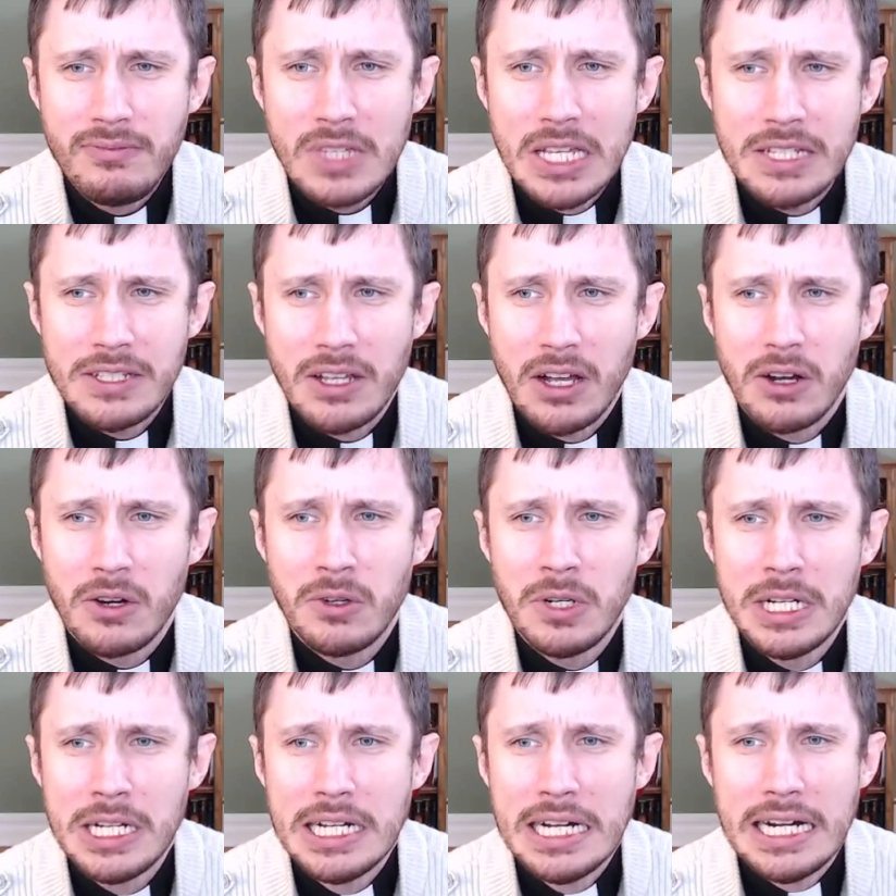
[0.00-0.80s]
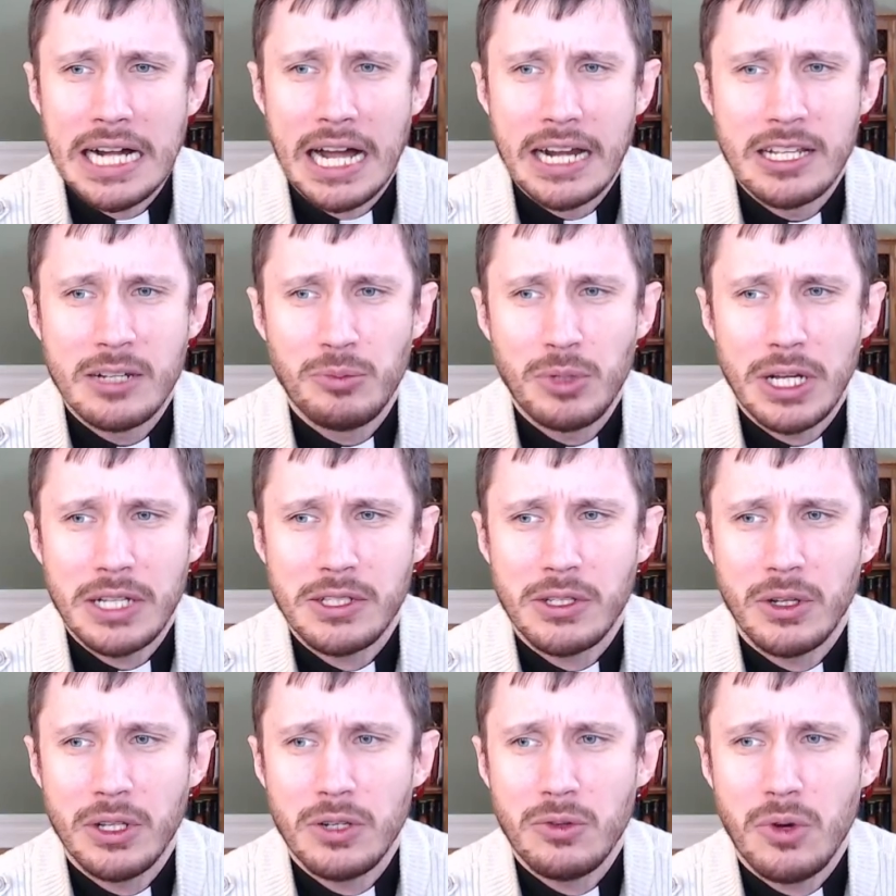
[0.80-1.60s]
So how do you bless
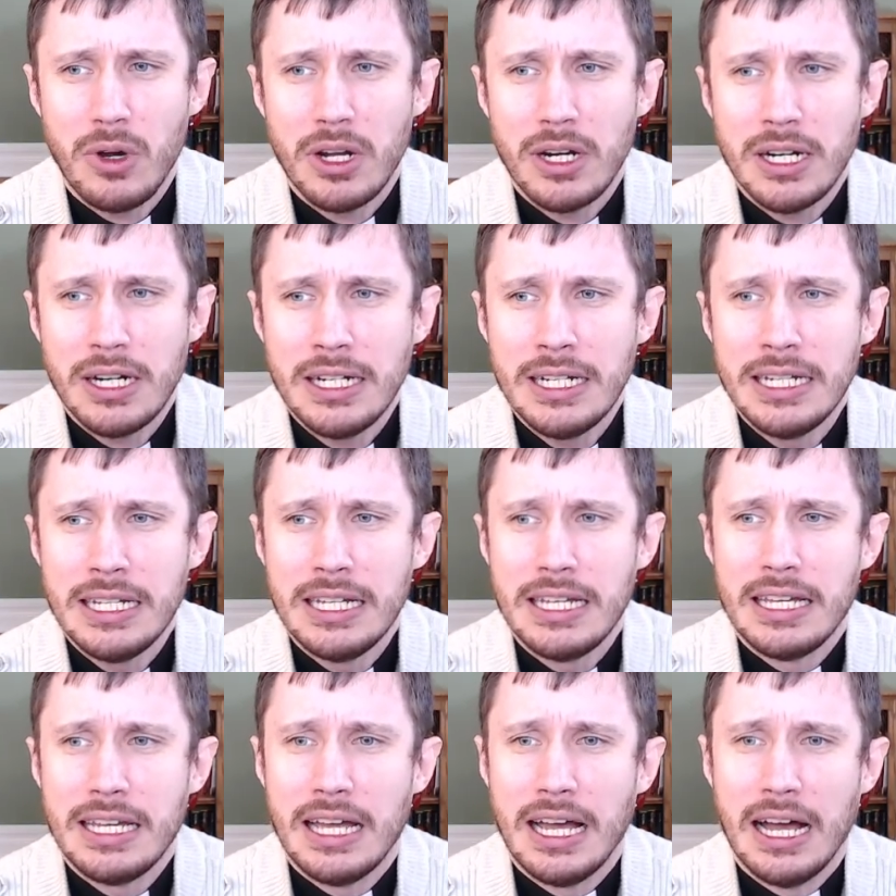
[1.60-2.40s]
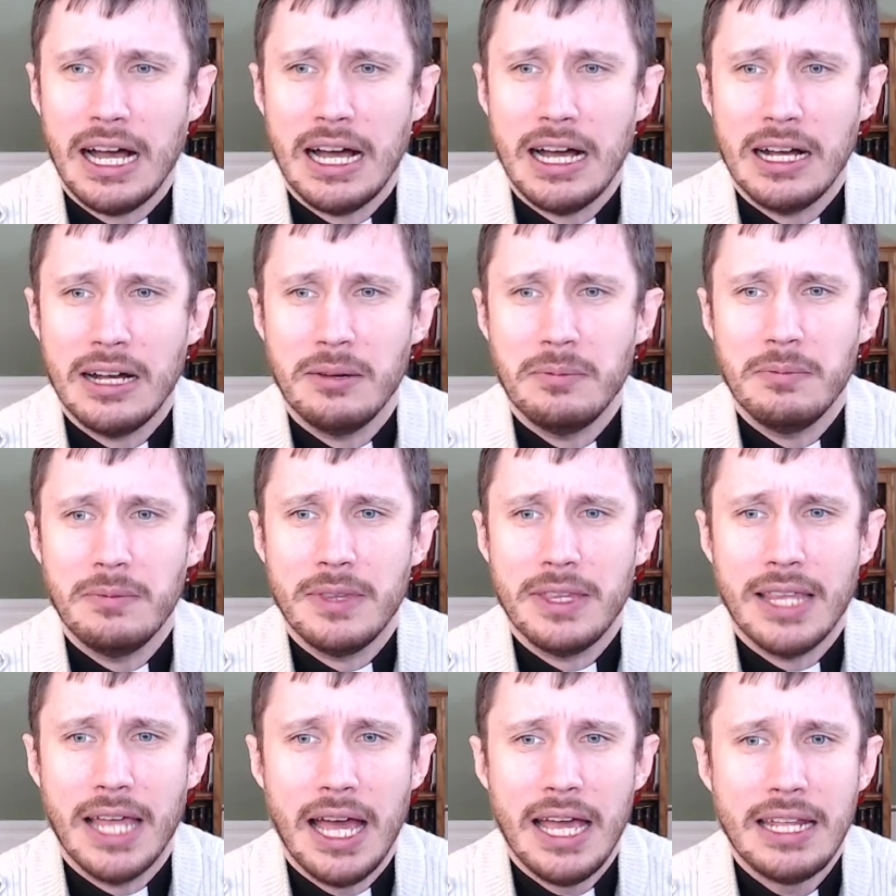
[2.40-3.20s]
holy water?
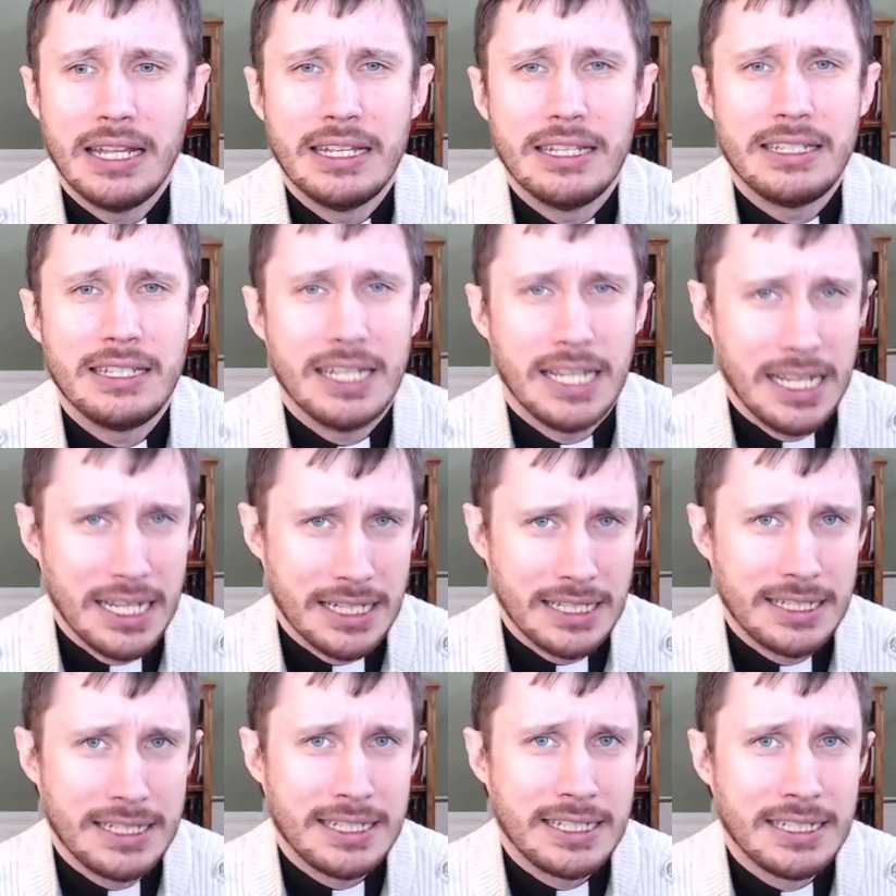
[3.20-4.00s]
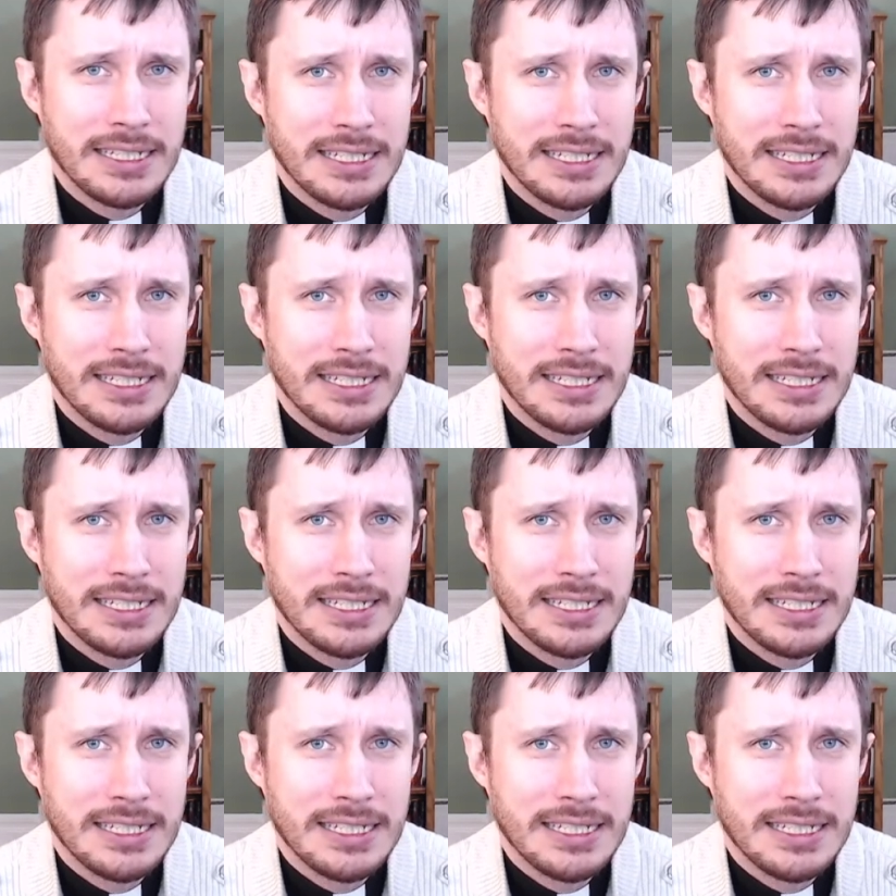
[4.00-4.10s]
That is it.